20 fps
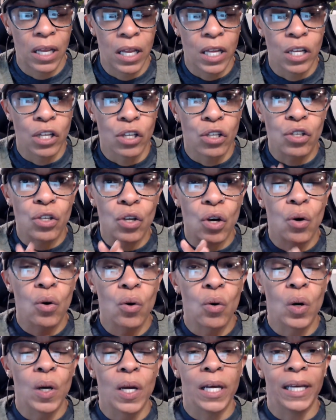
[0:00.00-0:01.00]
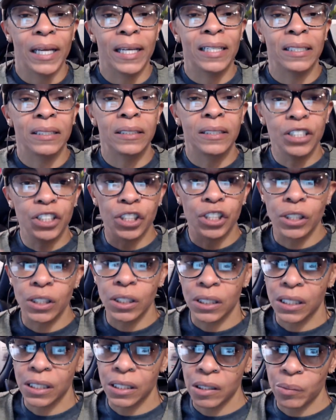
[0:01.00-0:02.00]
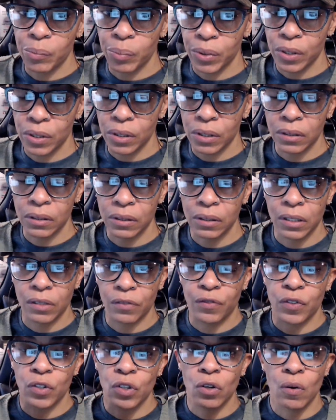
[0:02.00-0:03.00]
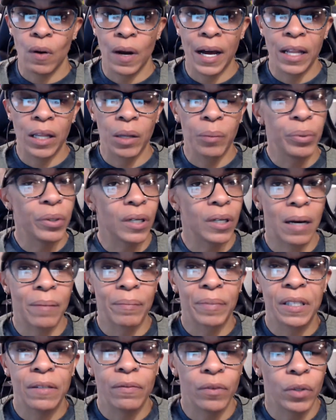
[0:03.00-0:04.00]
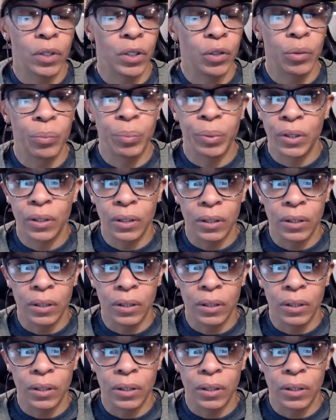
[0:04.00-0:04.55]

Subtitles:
So, in addition to getting the book, and if you don't have the book, I'm giving you the book.